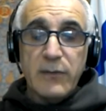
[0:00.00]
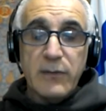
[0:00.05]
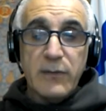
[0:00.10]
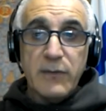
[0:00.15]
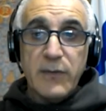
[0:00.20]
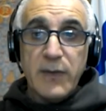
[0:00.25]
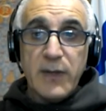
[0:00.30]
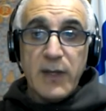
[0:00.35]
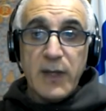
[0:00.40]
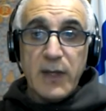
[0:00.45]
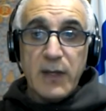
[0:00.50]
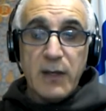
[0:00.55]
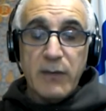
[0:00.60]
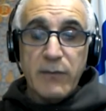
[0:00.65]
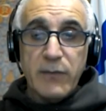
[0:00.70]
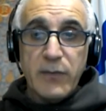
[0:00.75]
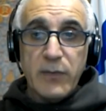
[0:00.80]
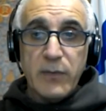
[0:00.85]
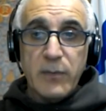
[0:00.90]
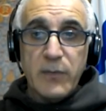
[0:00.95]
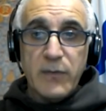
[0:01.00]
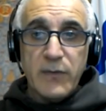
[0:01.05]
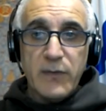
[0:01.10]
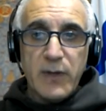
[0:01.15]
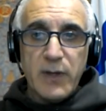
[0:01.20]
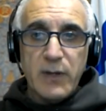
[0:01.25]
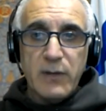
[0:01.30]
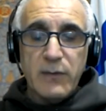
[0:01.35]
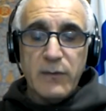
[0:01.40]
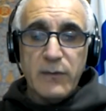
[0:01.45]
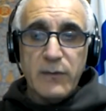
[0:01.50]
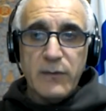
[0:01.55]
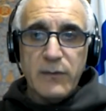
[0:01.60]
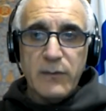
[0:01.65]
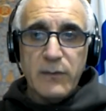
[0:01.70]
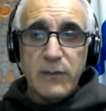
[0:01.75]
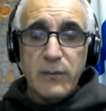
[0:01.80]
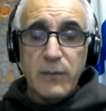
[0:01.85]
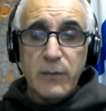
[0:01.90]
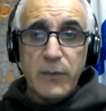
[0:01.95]
because if they can't govern themselves
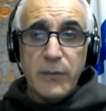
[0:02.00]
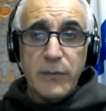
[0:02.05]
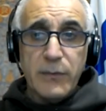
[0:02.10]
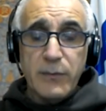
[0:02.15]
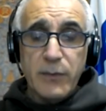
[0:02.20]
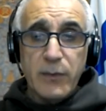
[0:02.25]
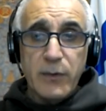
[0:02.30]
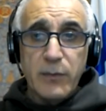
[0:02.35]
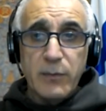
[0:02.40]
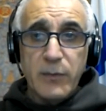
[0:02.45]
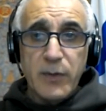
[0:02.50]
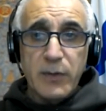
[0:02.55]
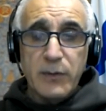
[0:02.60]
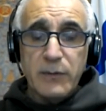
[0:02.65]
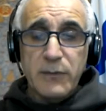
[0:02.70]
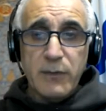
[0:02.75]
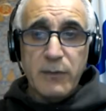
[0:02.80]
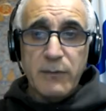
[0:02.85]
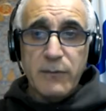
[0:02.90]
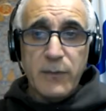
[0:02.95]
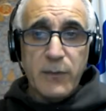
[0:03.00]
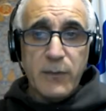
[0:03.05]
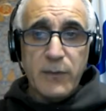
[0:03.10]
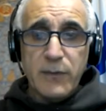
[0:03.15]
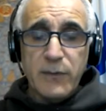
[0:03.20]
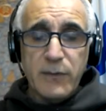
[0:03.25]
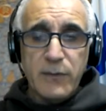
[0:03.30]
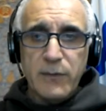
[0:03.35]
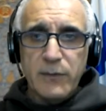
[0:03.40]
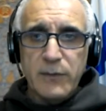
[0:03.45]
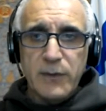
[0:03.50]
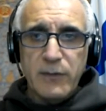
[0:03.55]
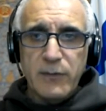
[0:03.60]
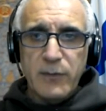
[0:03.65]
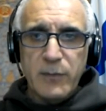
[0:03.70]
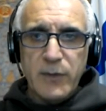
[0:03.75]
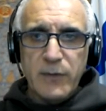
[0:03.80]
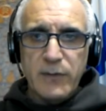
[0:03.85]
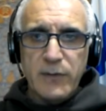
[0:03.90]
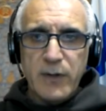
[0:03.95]
with their own military forces, they'll never
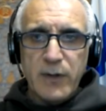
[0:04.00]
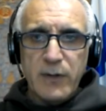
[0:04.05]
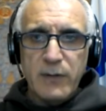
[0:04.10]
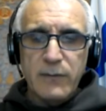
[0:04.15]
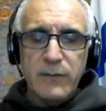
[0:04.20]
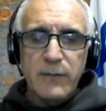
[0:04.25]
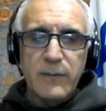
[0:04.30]
be safe.